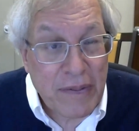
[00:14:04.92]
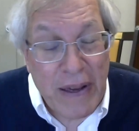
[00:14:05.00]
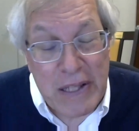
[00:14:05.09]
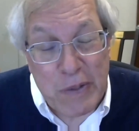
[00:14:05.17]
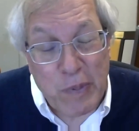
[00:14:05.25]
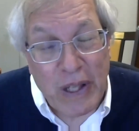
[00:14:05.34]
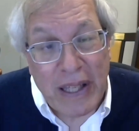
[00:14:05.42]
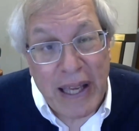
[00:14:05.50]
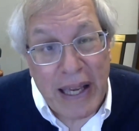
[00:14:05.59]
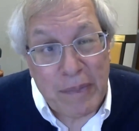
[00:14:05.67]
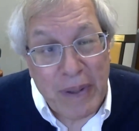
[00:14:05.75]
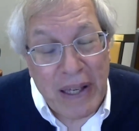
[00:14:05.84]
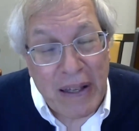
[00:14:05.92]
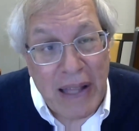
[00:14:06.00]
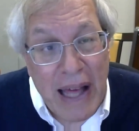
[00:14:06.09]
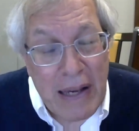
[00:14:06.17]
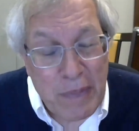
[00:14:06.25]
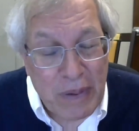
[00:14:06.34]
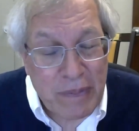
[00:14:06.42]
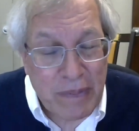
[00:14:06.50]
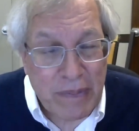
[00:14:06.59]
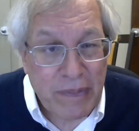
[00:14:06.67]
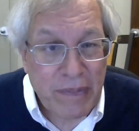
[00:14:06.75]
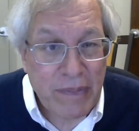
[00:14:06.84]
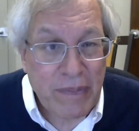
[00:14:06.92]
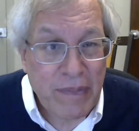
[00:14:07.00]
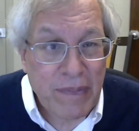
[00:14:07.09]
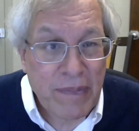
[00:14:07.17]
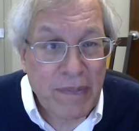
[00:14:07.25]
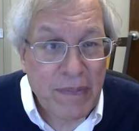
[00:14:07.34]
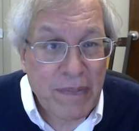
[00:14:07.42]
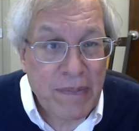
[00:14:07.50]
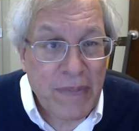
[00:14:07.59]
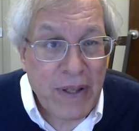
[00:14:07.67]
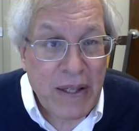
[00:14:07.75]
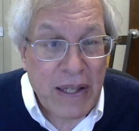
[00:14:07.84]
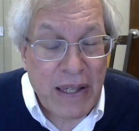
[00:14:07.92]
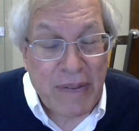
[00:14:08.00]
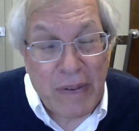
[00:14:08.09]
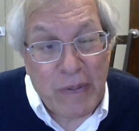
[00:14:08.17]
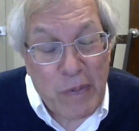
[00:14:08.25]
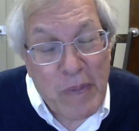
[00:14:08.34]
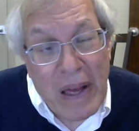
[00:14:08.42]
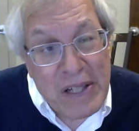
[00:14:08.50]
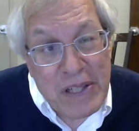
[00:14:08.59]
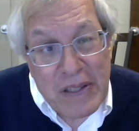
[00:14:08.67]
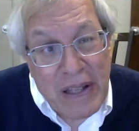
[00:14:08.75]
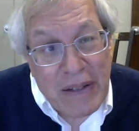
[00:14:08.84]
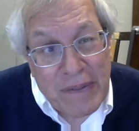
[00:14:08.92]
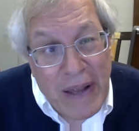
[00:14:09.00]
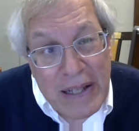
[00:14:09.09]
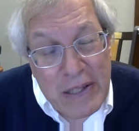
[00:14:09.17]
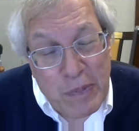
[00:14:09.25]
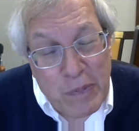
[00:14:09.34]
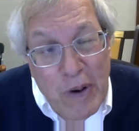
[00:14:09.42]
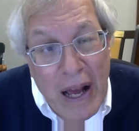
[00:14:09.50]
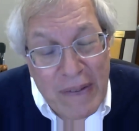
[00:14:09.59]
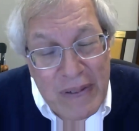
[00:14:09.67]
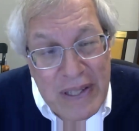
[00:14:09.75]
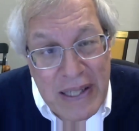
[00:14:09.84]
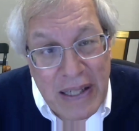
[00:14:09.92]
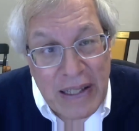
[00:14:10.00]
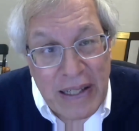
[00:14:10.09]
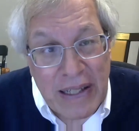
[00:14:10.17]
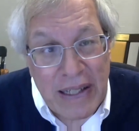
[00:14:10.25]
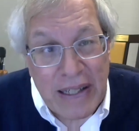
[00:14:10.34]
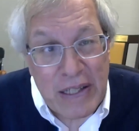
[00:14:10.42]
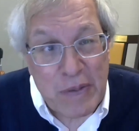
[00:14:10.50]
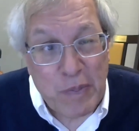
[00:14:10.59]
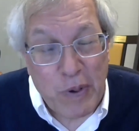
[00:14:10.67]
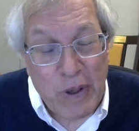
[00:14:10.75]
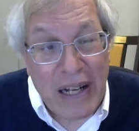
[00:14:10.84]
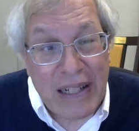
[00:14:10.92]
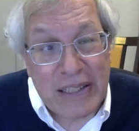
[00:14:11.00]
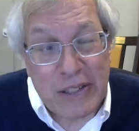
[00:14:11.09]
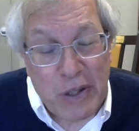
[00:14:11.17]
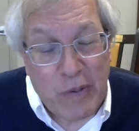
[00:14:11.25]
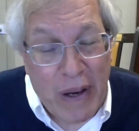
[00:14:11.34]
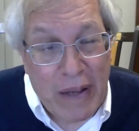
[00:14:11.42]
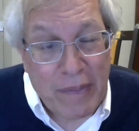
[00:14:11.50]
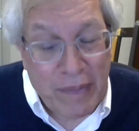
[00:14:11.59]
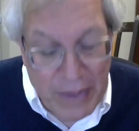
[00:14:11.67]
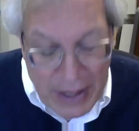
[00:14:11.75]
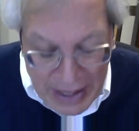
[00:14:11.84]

Facebook can't be held liable. If information that invades privacy is put on Instagram,